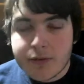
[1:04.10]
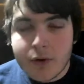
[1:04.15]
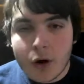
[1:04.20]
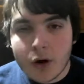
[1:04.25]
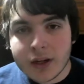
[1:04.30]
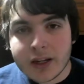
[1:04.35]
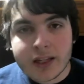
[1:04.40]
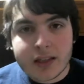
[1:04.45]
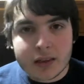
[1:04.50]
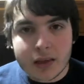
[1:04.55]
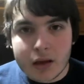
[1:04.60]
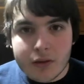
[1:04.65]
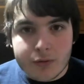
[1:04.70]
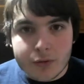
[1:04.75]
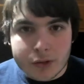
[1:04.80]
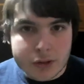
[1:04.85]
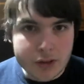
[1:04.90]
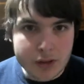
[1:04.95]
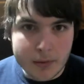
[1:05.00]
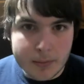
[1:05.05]
falling in love
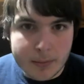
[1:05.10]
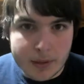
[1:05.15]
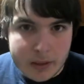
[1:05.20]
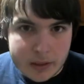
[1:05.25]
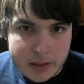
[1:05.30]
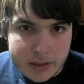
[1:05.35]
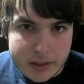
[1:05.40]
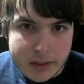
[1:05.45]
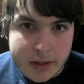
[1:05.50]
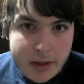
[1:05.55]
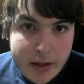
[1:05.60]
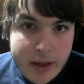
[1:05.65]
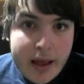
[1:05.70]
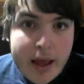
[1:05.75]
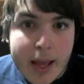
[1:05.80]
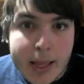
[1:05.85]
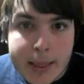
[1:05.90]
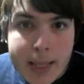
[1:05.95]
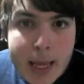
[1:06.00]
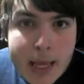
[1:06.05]
with somebody
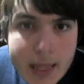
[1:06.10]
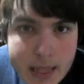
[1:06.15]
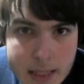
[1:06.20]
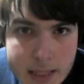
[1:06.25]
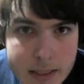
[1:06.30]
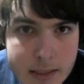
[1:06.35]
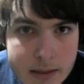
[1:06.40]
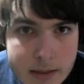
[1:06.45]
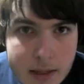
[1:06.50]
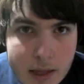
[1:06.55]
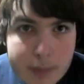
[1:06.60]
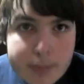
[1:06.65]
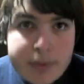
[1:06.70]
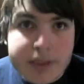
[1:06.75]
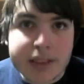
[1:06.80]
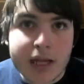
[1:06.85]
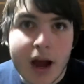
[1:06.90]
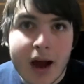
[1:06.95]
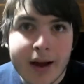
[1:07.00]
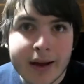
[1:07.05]
and then them
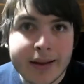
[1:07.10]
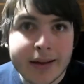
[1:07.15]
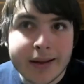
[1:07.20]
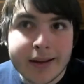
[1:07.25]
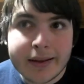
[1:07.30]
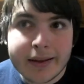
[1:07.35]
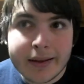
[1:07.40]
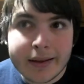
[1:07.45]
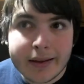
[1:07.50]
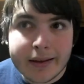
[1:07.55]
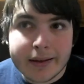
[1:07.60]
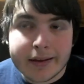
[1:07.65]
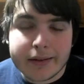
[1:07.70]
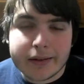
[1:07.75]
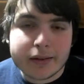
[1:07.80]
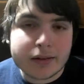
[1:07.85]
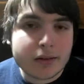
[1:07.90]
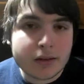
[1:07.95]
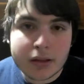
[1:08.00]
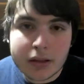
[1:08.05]
dying
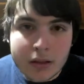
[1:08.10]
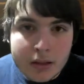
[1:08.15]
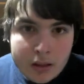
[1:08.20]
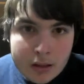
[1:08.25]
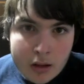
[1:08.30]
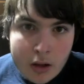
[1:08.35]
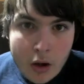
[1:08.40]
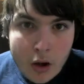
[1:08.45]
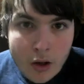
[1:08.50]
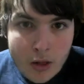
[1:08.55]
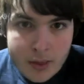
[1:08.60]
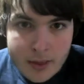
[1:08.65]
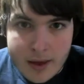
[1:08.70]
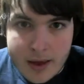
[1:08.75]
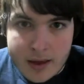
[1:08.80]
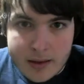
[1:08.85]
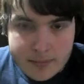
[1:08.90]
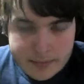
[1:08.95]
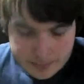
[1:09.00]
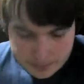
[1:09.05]
and all
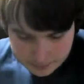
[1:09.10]
that.